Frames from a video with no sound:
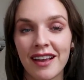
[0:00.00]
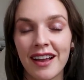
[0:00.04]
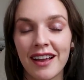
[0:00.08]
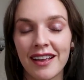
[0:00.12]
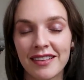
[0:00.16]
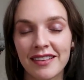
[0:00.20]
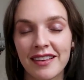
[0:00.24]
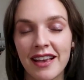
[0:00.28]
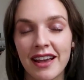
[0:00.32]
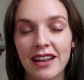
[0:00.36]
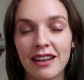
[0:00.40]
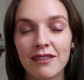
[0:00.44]

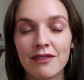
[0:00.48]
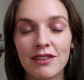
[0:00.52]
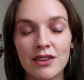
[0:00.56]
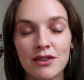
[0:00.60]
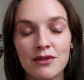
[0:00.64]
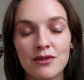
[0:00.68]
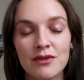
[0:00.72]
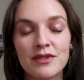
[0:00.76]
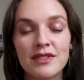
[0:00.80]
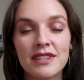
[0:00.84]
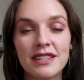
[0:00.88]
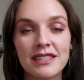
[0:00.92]
is kind of
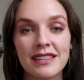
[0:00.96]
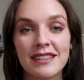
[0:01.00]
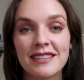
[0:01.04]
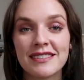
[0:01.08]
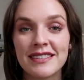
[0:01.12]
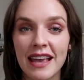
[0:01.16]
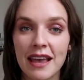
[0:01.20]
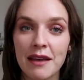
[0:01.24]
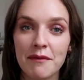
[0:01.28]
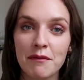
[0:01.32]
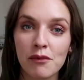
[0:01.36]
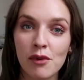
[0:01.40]
used in the
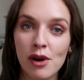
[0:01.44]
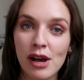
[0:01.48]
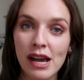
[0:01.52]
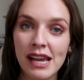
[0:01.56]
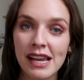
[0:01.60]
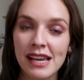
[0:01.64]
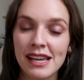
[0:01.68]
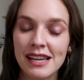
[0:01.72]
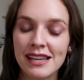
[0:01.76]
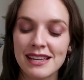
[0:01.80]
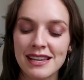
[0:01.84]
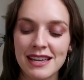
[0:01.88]
same
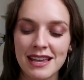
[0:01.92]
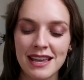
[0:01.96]
way,